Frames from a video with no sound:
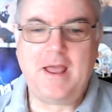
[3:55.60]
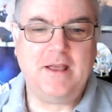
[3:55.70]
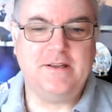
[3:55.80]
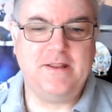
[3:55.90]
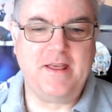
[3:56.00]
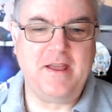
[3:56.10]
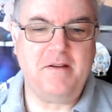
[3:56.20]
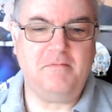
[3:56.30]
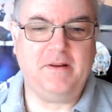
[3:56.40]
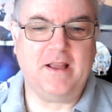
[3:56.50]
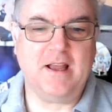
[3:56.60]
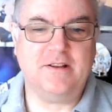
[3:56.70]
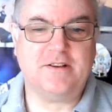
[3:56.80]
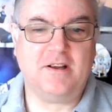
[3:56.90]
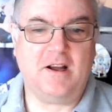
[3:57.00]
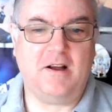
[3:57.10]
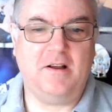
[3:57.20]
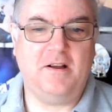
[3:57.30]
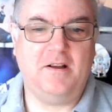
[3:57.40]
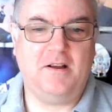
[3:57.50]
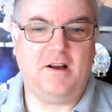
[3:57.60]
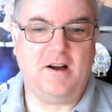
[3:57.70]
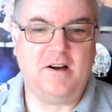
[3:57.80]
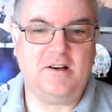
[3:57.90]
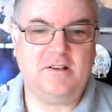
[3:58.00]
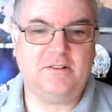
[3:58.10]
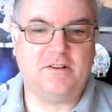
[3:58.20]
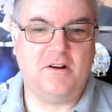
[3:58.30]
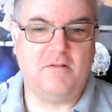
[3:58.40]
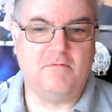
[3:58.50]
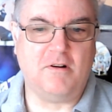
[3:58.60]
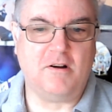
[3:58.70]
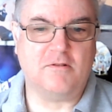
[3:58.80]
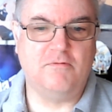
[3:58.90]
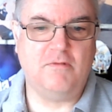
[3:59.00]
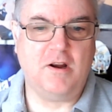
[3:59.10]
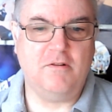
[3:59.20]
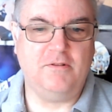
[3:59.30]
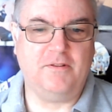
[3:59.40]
Then we get Hard Rock Road.